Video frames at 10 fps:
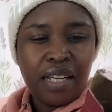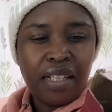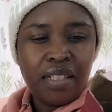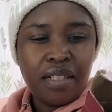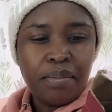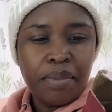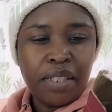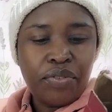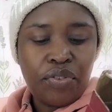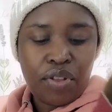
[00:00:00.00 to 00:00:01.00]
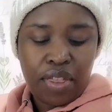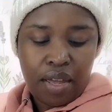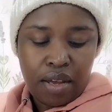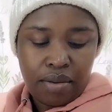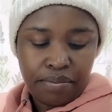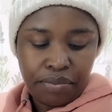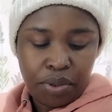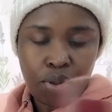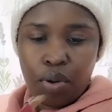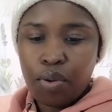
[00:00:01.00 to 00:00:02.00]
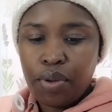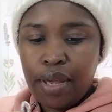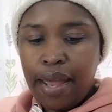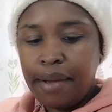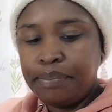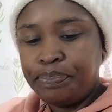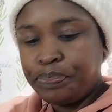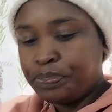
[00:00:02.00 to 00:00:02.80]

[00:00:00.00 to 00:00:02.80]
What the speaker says: electric milk frother, so yeah,